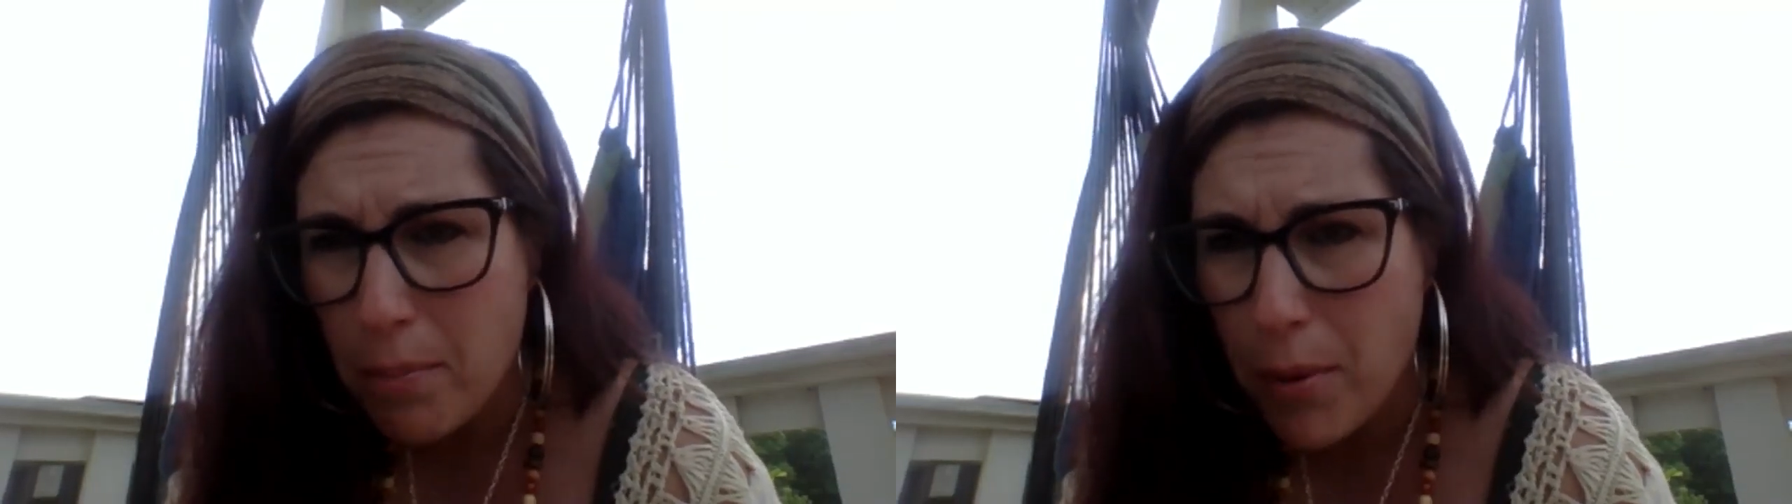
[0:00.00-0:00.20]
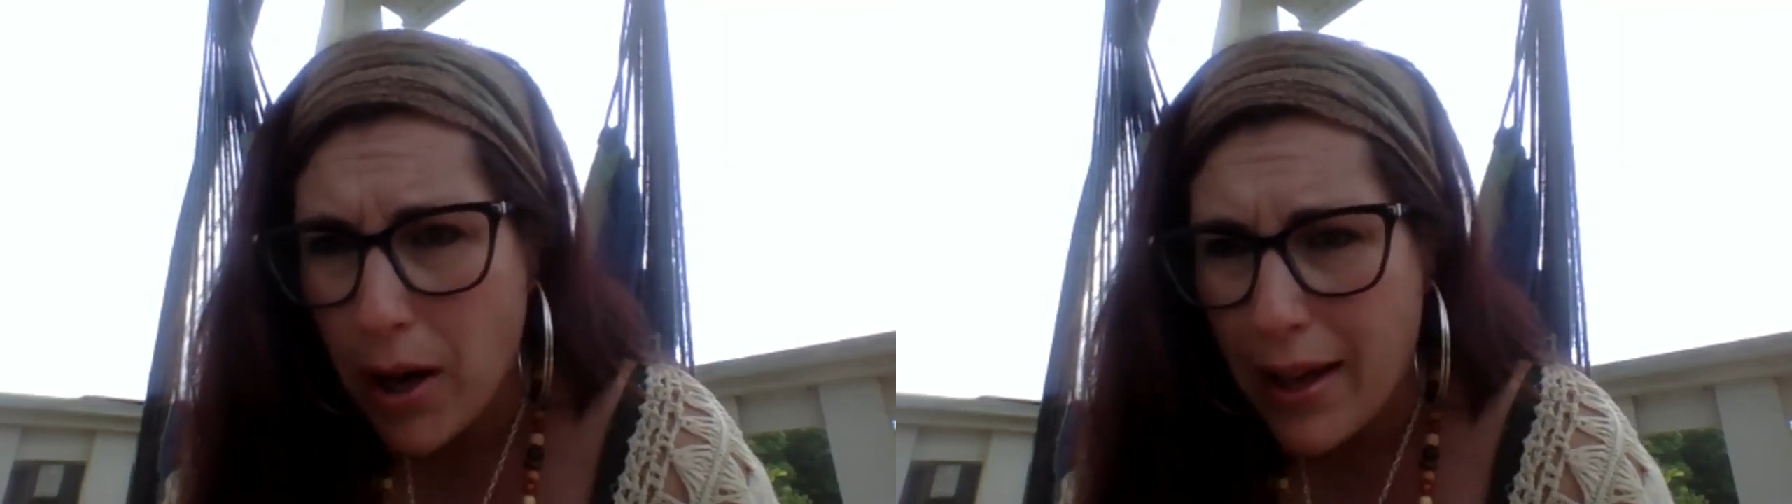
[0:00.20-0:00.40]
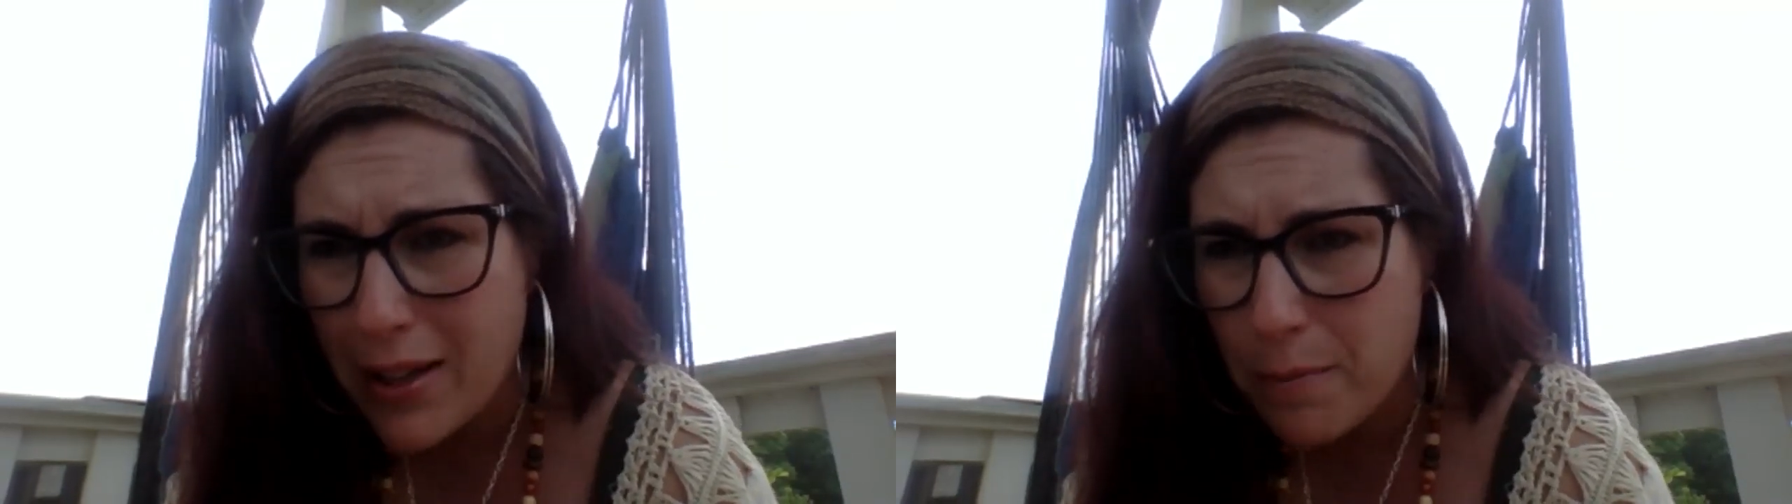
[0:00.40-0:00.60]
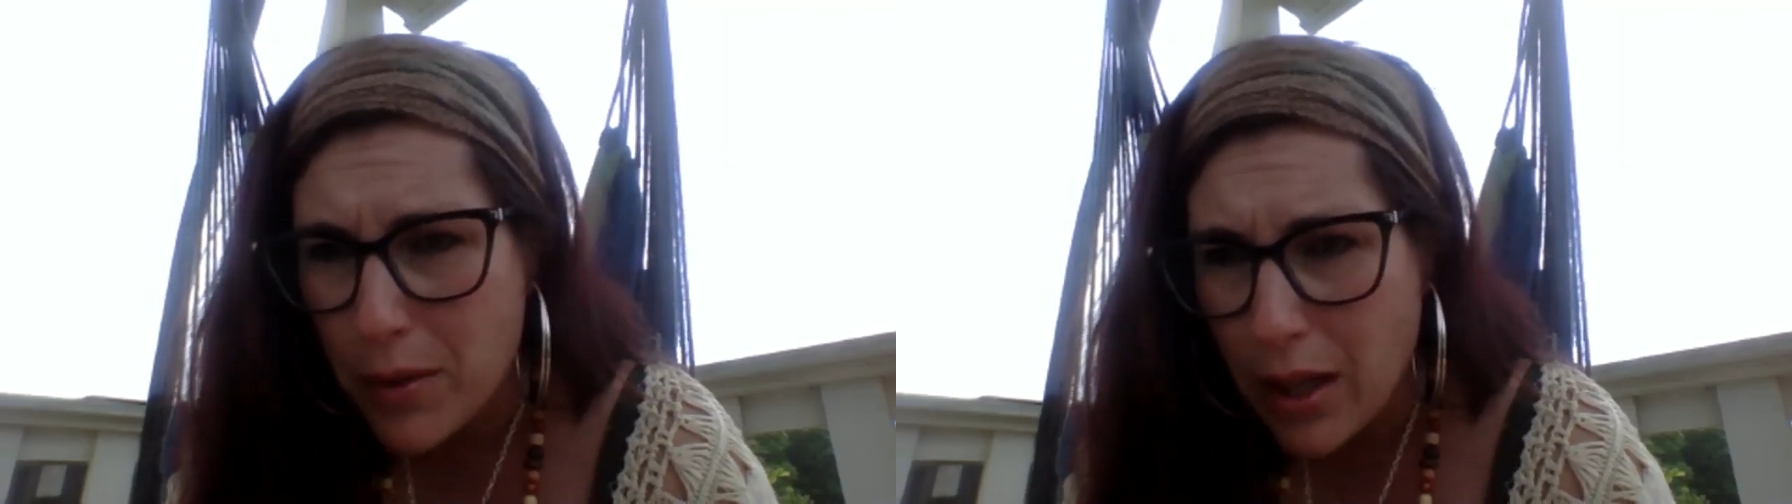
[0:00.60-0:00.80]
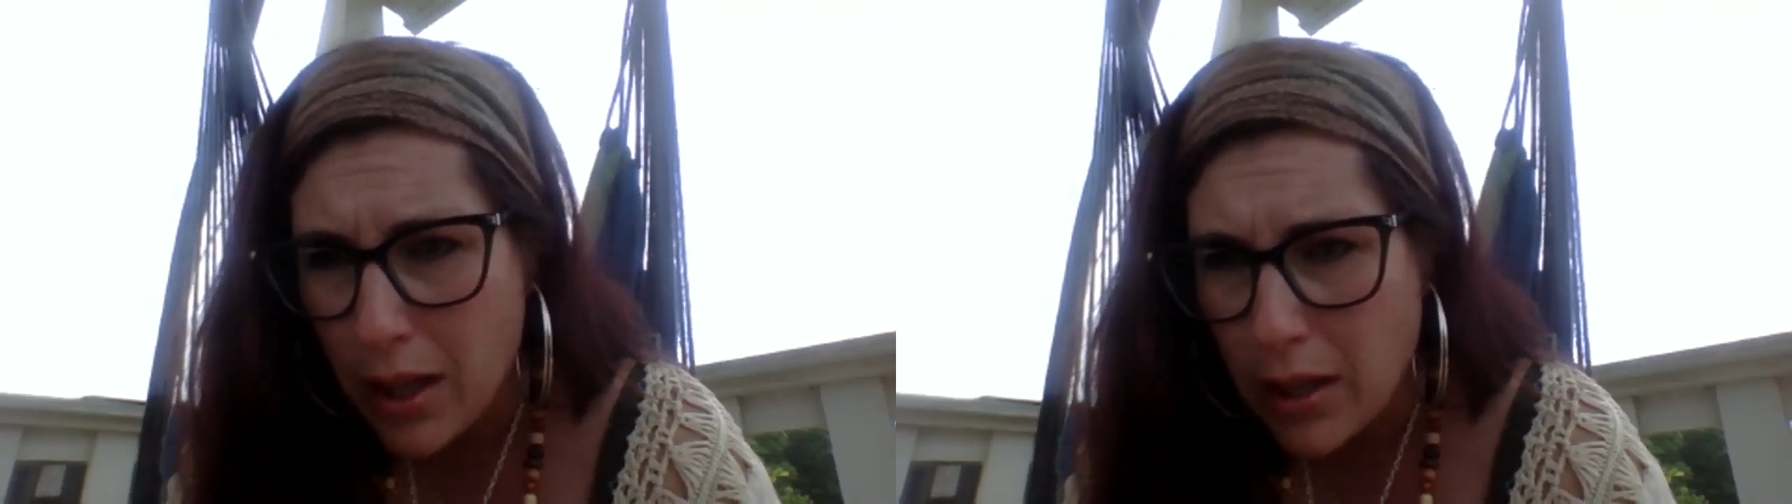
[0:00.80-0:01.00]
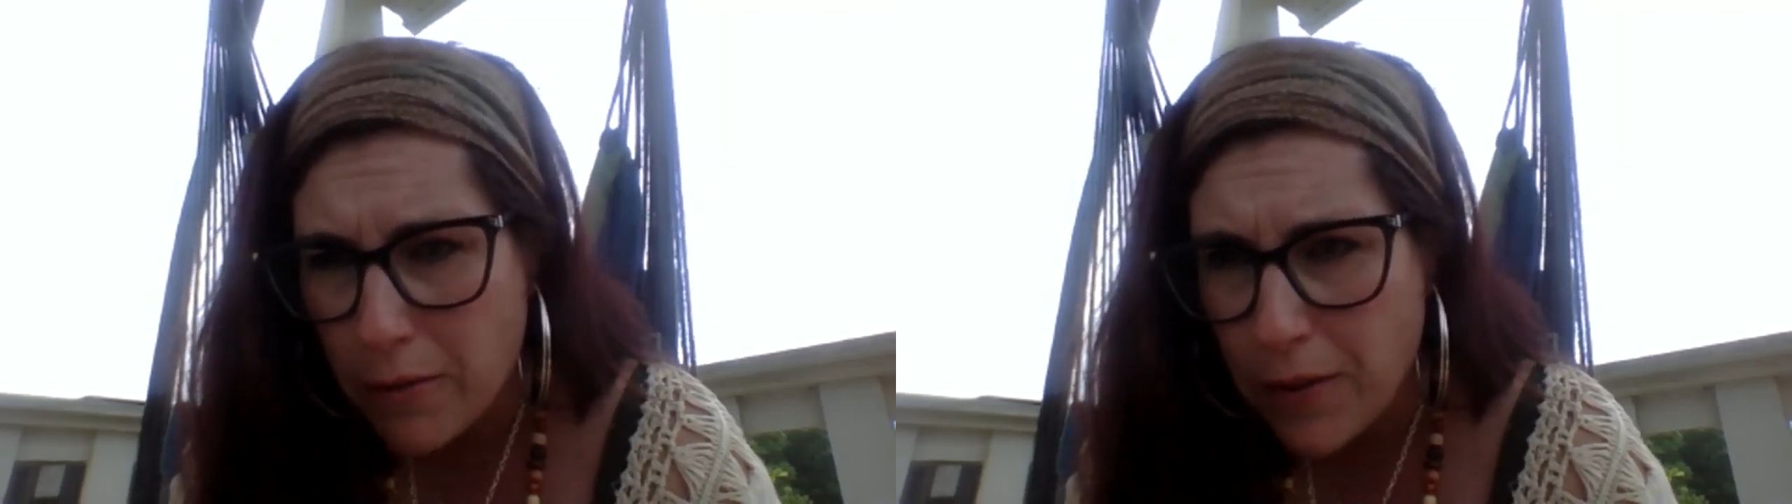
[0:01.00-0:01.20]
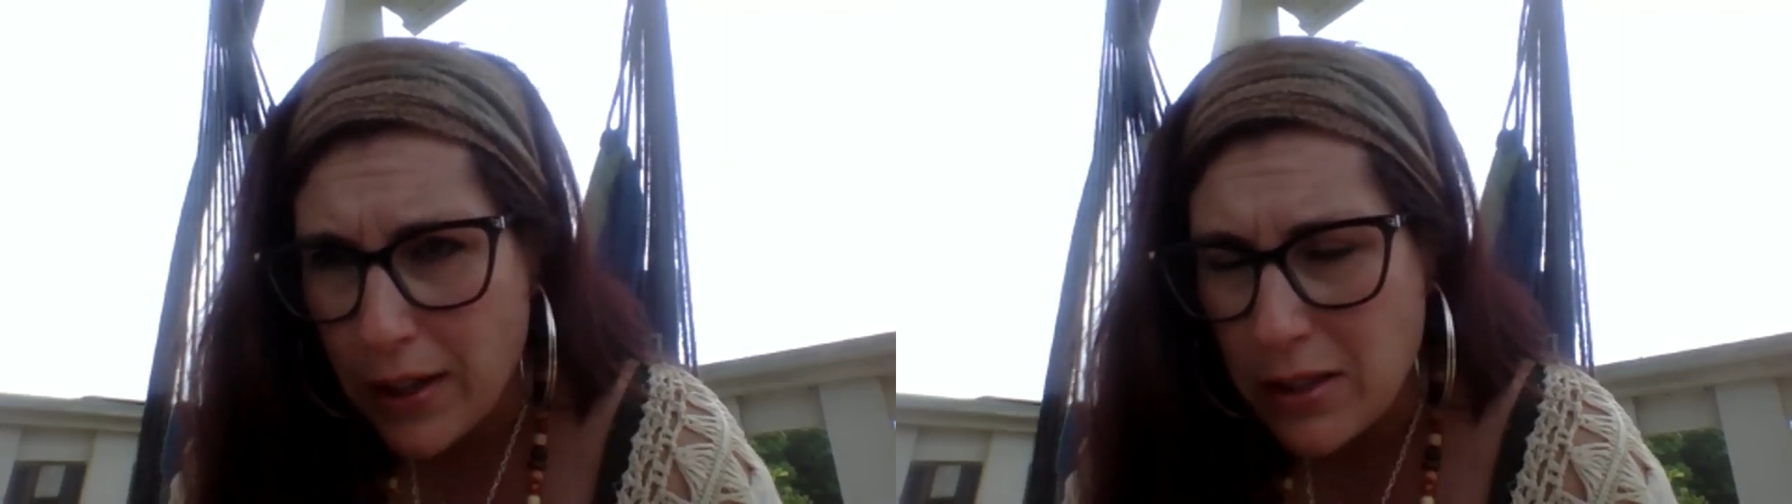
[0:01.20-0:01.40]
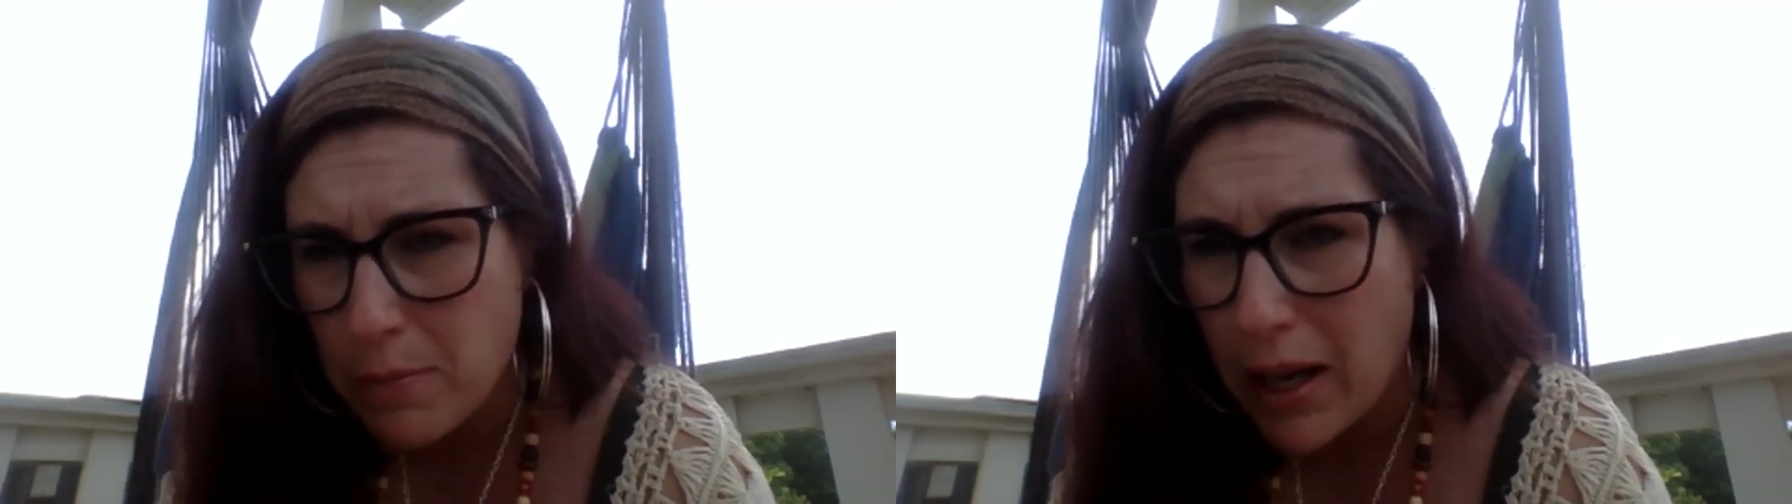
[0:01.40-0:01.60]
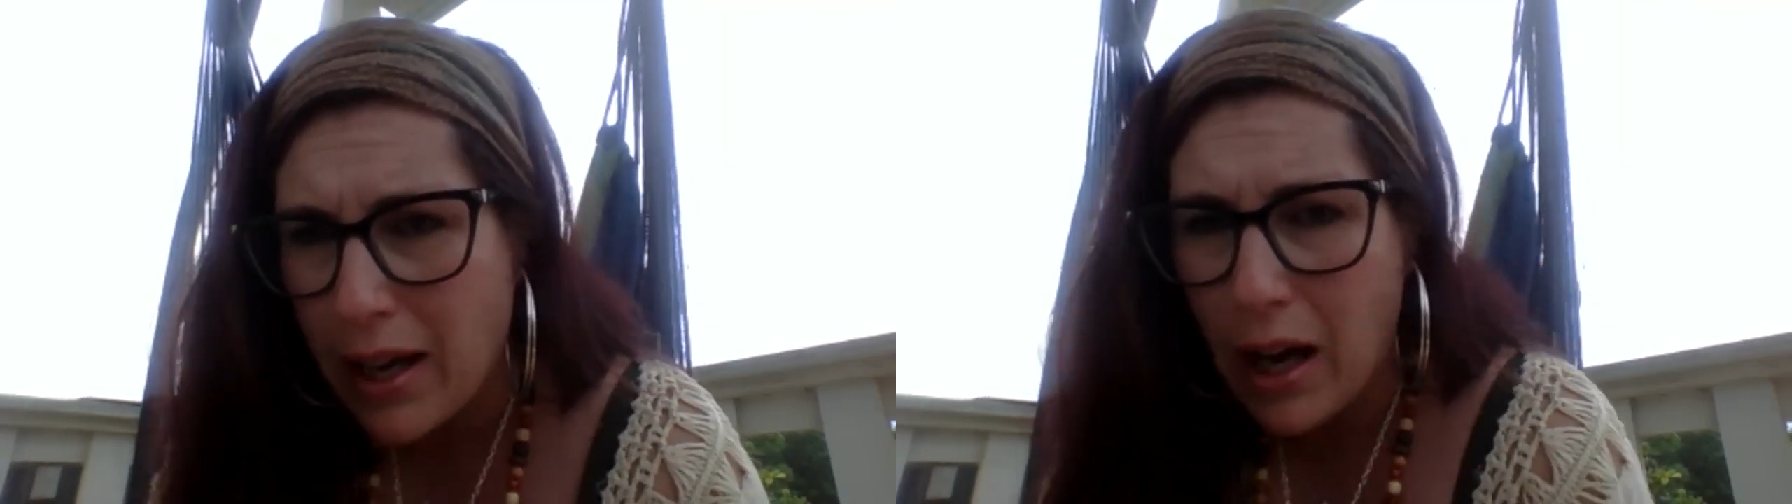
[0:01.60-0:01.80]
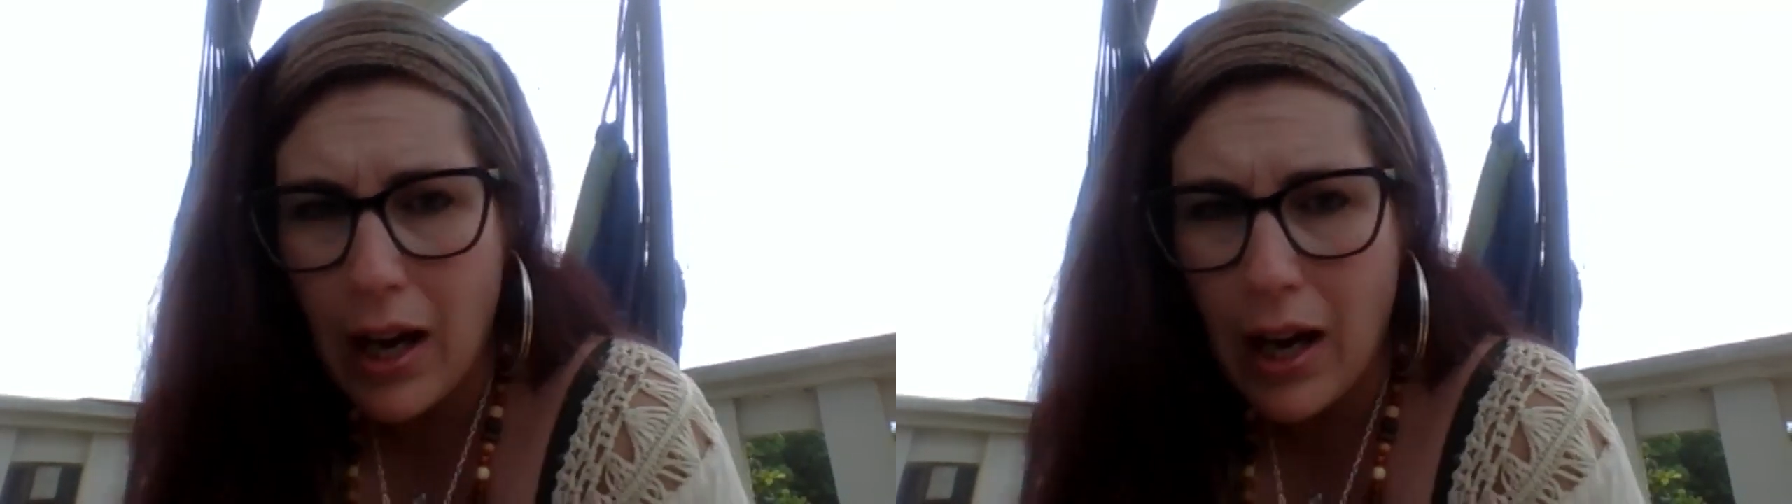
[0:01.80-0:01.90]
but it affects my